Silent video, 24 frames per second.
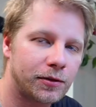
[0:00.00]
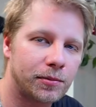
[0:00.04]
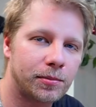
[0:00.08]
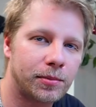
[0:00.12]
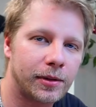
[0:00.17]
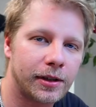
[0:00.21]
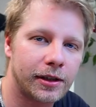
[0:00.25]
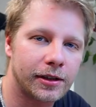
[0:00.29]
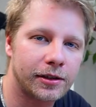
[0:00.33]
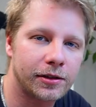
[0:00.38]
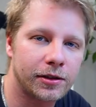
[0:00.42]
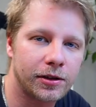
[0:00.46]
to
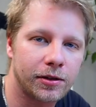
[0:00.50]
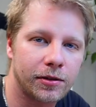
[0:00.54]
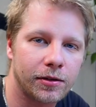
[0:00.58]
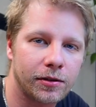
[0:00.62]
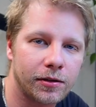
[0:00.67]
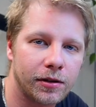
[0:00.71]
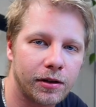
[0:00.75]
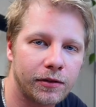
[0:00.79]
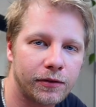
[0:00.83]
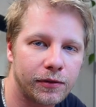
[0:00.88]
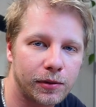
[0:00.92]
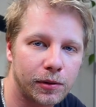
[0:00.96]
bring, you
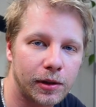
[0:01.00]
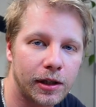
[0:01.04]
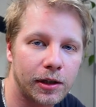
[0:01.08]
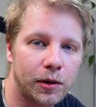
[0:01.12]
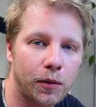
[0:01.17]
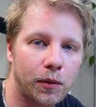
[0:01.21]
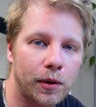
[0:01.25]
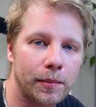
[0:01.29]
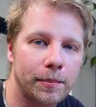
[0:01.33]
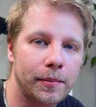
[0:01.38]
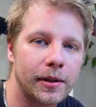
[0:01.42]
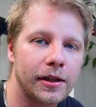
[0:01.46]
know, full
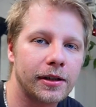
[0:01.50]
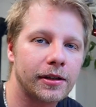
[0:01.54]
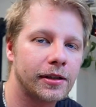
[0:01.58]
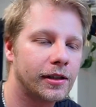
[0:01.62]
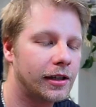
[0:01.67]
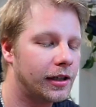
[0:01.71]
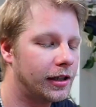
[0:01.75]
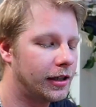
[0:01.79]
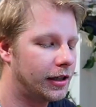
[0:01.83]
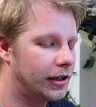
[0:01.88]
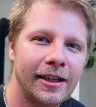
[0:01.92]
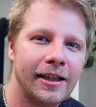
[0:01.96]
equipment.
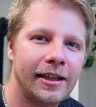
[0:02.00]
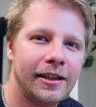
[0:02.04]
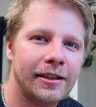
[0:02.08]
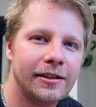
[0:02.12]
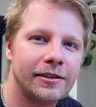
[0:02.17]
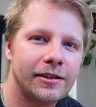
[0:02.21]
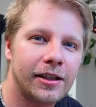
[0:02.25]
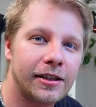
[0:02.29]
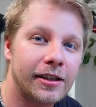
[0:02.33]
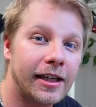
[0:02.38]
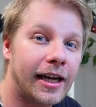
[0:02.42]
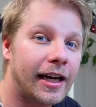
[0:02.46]

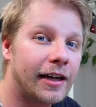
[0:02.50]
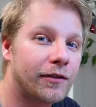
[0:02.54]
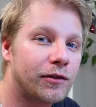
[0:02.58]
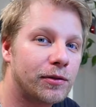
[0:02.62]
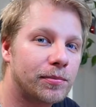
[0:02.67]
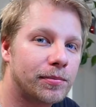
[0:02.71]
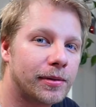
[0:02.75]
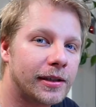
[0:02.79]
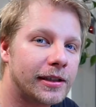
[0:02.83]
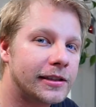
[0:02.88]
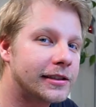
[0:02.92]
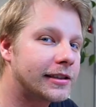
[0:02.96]
Not
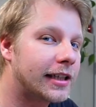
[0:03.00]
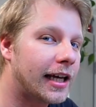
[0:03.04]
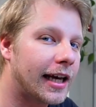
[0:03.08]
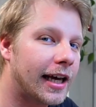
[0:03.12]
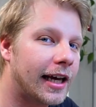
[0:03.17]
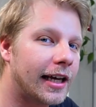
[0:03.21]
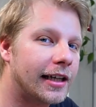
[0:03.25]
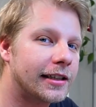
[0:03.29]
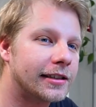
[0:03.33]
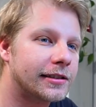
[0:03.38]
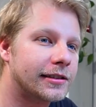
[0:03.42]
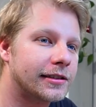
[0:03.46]
every place
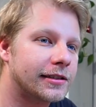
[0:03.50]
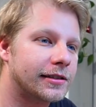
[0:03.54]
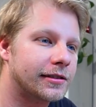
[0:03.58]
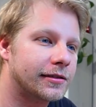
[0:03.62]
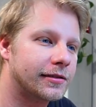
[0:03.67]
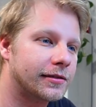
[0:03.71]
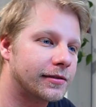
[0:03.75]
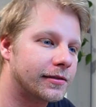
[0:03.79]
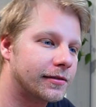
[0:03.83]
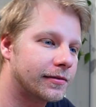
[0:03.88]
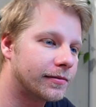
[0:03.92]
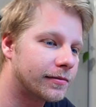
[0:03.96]
has
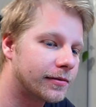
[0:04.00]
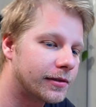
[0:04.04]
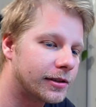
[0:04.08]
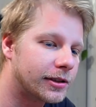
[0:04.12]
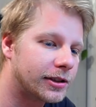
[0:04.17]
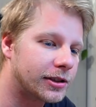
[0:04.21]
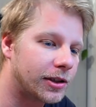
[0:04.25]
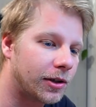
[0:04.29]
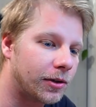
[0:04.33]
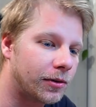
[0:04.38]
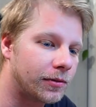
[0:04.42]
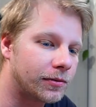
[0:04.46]

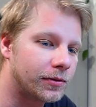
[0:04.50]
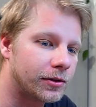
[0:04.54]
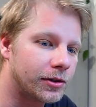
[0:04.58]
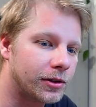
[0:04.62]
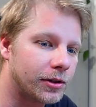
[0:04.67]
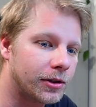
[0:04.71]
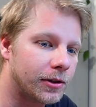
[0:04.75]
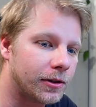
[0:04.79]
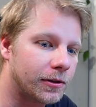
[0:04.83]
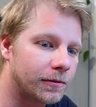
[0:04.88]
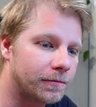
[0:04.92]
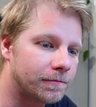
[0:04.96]
its own, you
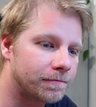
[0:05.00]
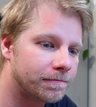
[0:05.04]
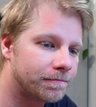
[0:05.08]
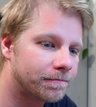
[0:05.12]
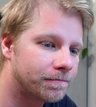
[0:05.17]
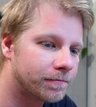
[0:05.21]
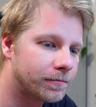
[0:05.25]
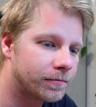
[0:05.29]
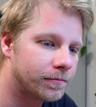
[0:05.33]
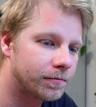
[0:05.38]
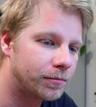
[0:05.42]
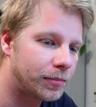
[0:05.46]
know,
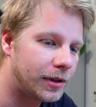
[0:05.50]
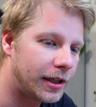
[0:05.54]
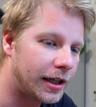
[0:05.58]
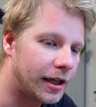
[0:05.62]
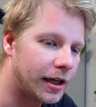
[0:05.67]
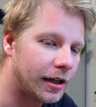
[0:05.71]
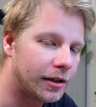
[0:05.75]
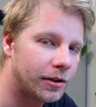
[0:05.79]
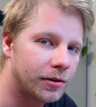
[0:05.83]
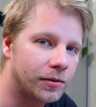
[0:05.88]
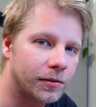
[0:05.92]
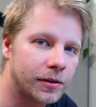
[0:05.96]

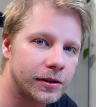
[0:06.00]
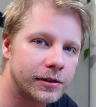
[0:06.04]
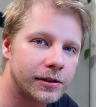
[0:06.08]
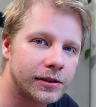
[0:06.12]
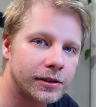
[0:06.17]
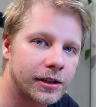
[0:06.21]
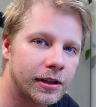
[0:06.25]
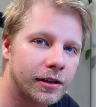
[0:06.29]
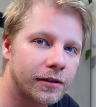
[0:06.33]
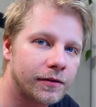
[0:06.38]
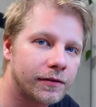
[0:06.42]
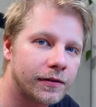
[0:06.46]
piano and
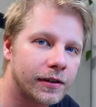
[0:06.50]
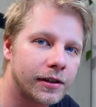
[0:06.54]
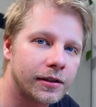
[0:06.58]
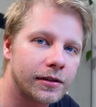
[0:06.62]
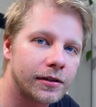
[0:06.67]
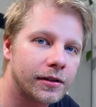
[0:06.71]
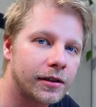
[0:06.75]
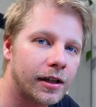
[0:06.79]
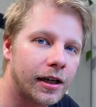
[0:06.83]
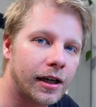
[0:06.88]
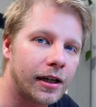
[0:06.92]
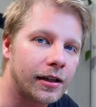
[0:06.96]
stuff,
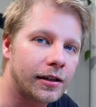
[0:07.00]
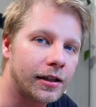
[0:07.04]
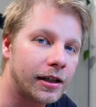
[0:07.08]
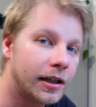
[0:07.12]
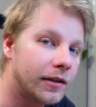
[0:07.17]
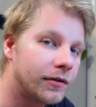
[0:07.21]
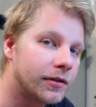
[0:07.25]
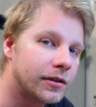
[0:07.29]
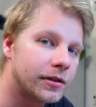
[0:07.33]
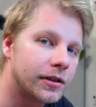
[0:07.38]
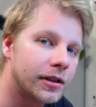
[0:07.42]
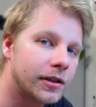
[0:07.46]
and
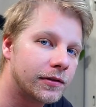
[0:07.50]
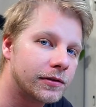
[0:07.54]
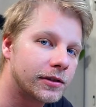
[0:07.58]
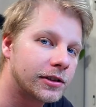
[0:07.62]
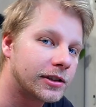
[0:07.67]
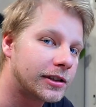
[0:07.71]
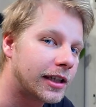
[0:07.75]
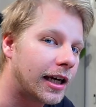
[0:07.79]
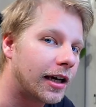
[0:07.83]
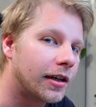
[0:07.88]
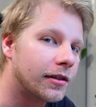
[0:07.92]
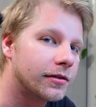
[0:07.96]
even
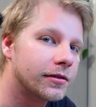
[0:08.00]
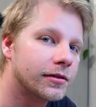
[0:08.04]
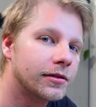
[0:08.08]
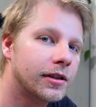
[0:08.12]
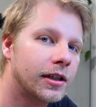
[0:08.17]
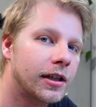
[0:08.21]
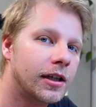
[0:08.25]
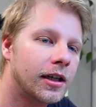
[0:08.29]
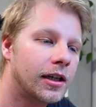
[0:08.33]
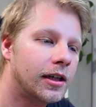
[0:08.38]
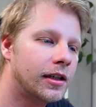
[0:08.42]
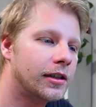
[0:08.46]
sound.
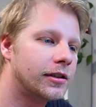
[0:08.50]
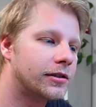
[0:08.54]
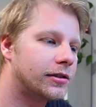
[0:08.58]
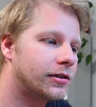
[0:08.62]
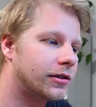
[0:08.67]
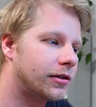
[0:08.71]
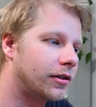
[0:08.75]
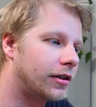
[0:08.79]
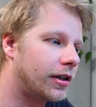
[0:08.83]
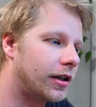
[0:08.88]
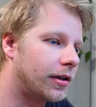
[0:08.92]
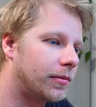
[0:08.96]

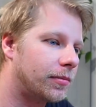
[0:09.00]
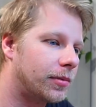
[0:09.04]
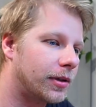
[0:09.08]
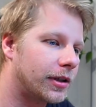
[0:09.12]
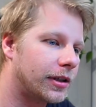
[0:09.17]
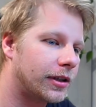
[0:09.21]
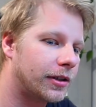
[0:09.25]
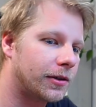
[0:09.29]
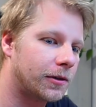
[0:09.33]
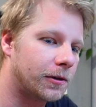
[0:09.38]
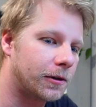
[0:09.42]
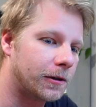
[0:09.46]
So you gotta
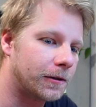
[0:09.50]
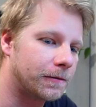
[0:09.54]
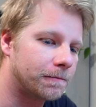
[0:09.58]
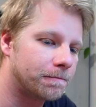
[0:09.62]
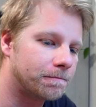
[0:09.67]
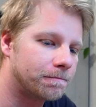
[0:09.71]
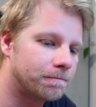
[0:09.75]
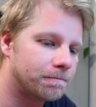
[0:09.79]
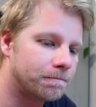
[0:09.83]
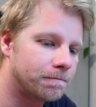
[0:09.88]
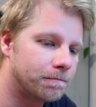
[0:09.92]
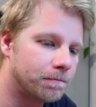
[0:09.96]
bring your
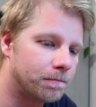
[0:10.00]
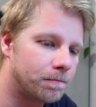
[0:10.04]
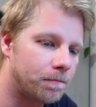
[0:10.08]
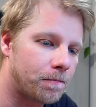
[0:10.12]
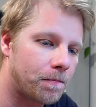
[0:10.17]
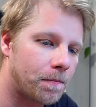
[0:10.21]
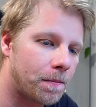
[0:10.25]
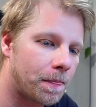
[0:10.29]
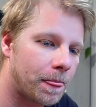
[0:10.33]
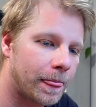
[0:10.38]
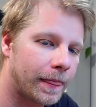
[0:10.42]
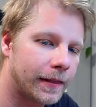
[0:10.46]

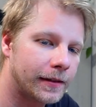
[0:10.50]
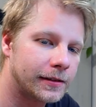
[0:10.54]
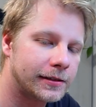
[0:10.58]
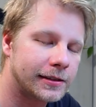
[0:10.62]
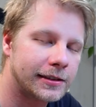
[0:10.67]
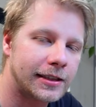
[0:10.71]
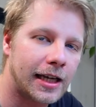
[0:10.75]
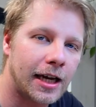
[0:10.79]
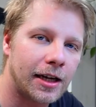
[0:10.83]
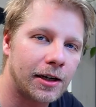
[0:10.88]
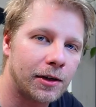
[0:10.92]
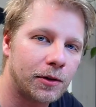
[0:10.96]

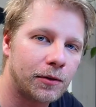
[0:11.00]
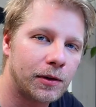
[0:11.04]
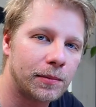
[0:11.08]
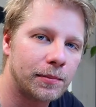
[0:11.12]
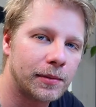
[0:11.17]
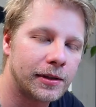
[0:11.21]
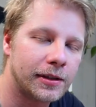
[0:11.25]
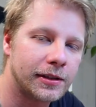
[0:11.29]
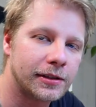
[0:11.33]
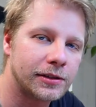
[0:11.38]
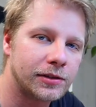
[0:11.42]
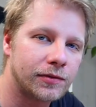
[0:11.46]
sound
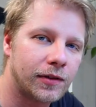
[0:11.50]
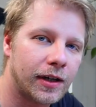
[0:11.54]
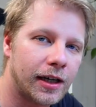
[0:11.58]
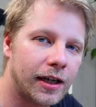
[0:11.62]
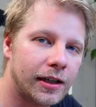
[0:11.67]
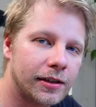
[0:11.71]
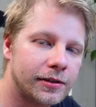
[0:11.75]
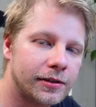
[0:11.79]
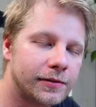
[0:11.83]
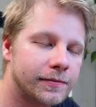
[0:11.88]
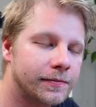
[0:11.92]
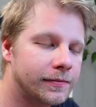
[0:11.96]
equipment as
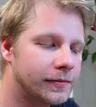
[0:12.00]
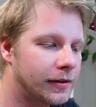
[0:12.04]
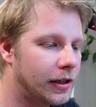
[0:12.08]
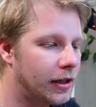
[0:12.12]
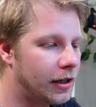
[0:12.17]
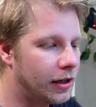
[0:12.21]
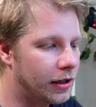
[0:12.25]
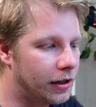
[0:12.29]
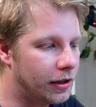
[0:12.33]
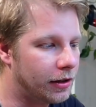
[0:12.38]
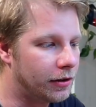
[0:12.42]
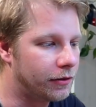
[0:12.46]
well,
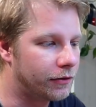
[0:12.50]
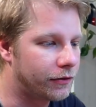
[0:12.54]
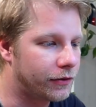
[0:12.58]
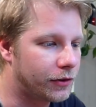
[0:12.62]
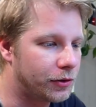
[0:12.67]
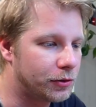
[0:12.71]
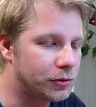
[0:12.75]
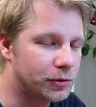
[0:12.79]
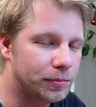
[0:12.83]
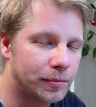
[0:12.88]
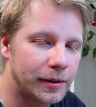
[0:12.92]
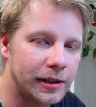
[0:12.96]
a
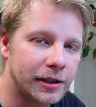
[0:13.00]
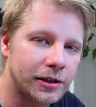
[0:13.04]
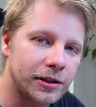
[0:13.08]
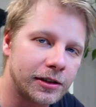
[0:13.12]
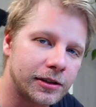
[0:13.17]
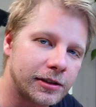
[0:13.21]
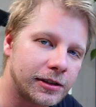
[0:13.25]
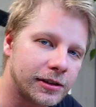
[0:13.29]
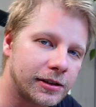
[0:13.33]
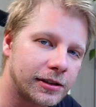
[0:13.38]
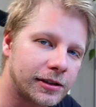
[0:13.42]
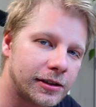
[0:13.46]
few
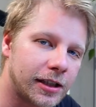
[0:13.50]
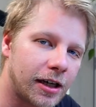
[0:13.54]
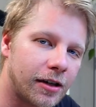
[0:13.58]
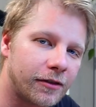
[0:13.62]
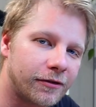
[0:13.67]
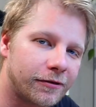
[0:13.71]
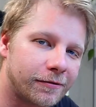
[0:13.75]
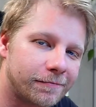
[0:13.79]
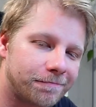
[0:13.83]
speakers and stuff.